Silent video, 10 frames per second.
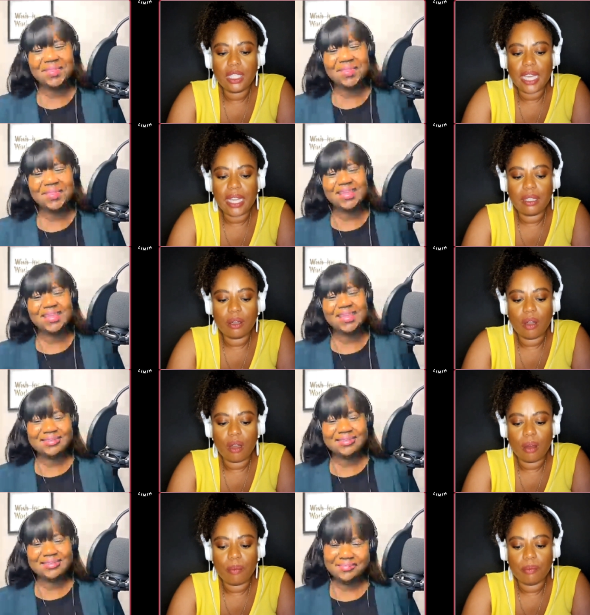Speaker 1: that
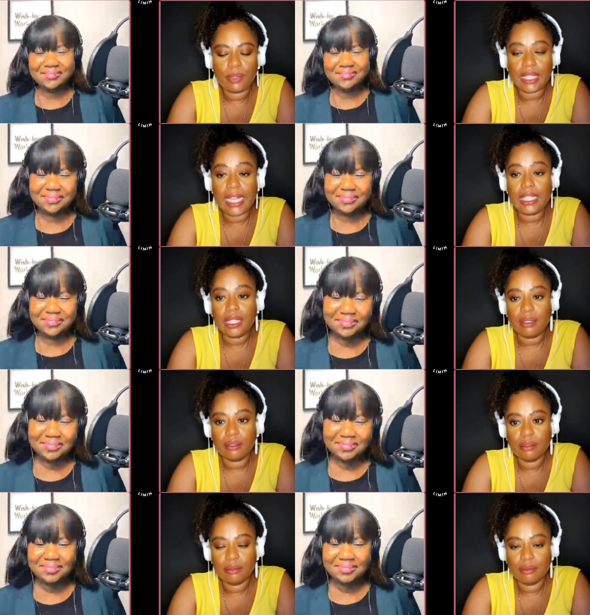dating,
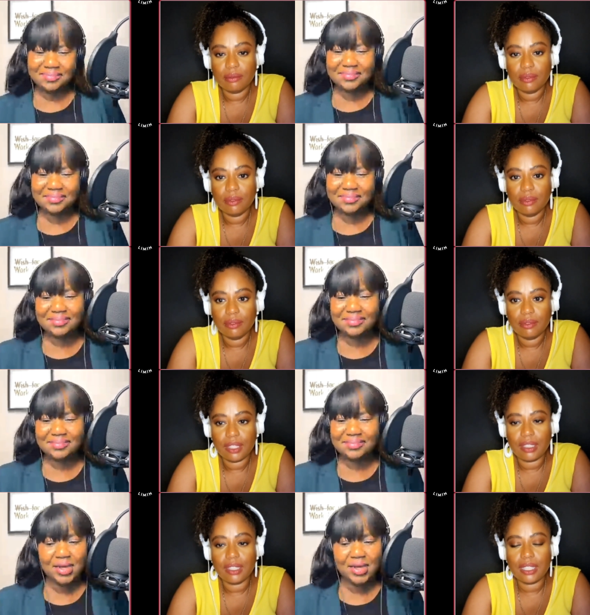
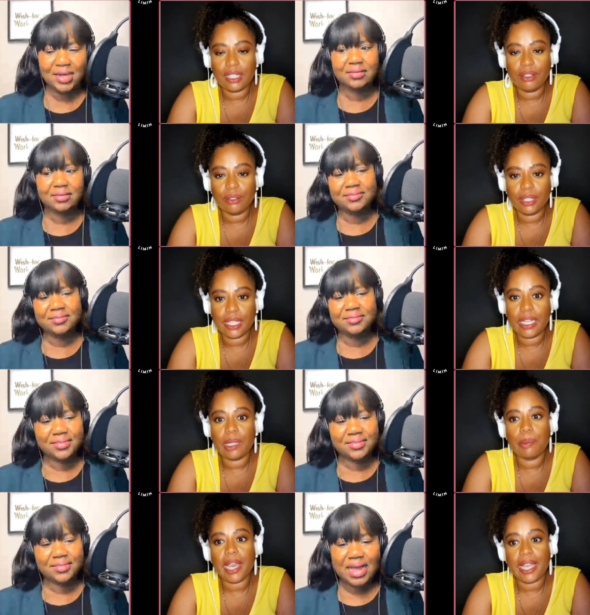that are single,
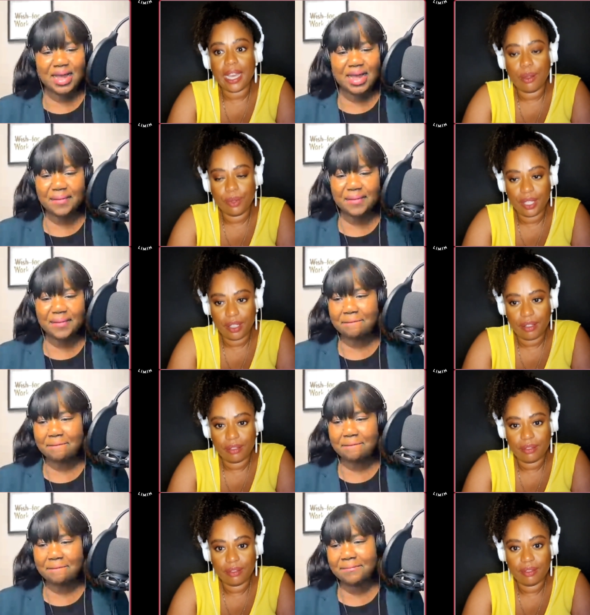getting back out there.
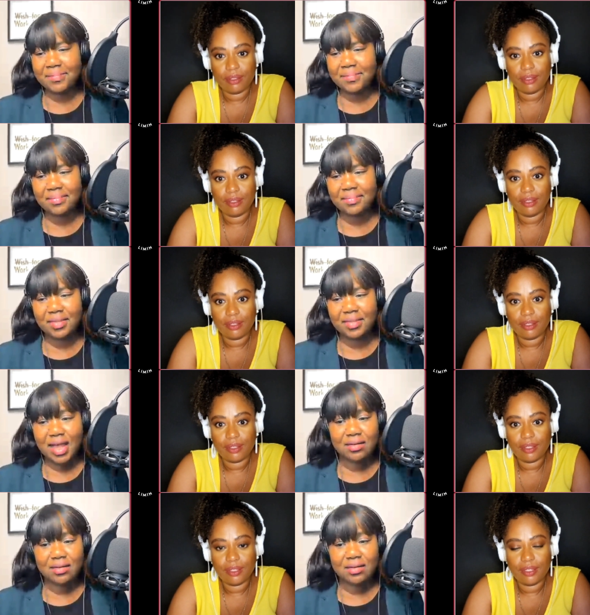
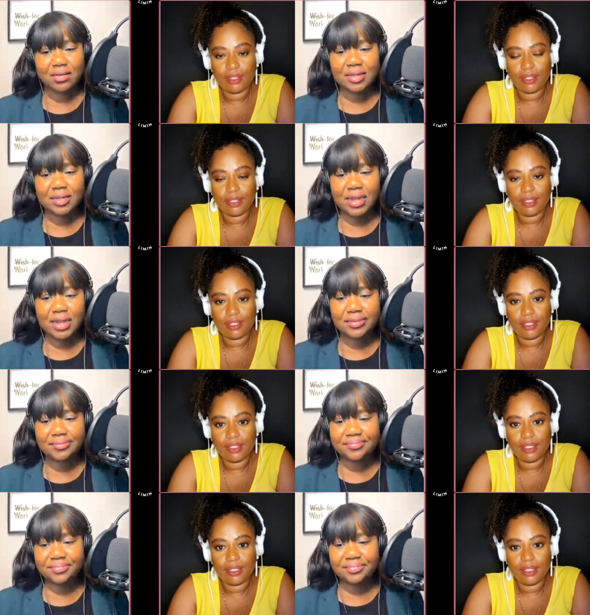
Speaker 2: I don't know about
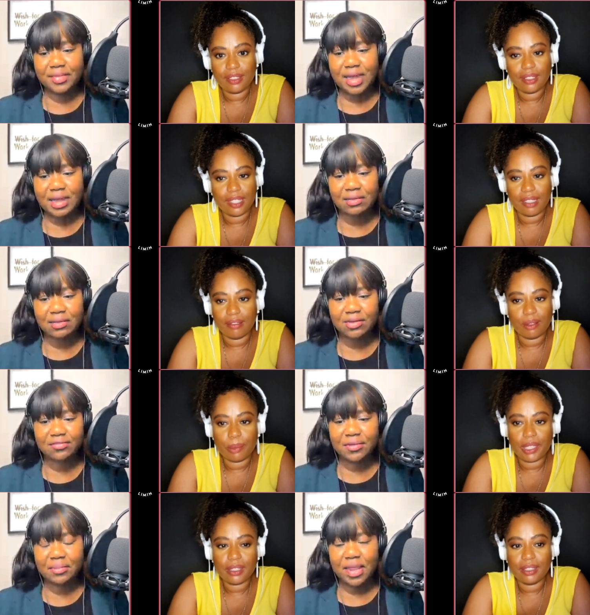that. Yeah. I
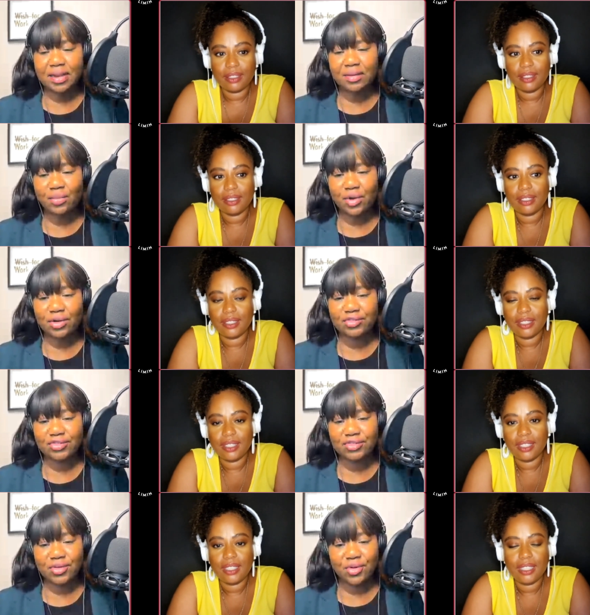don't know if it made it
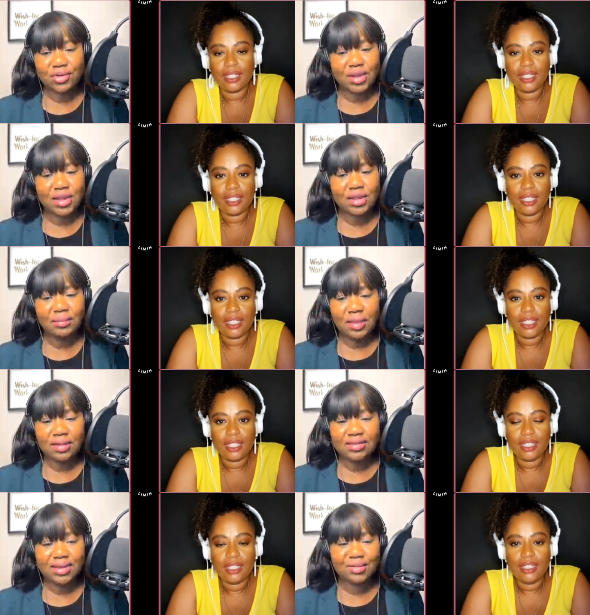worse or
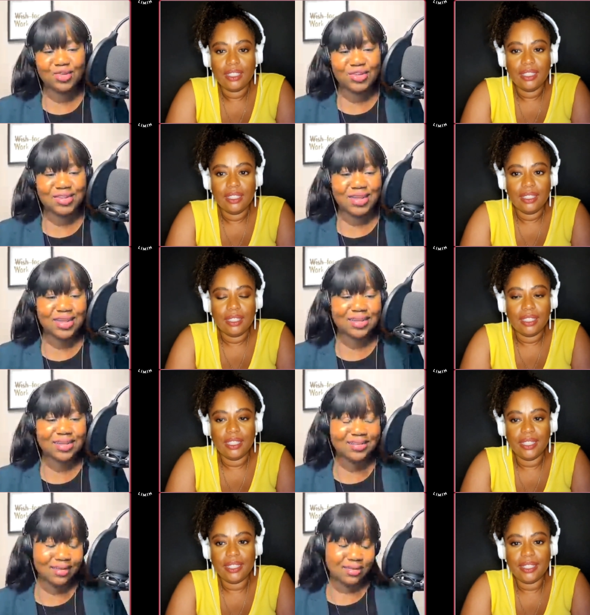not, because I was just
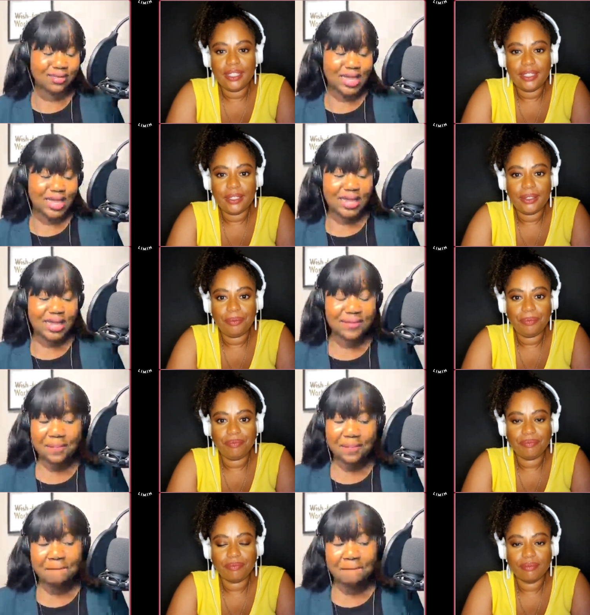like, yo, I can't.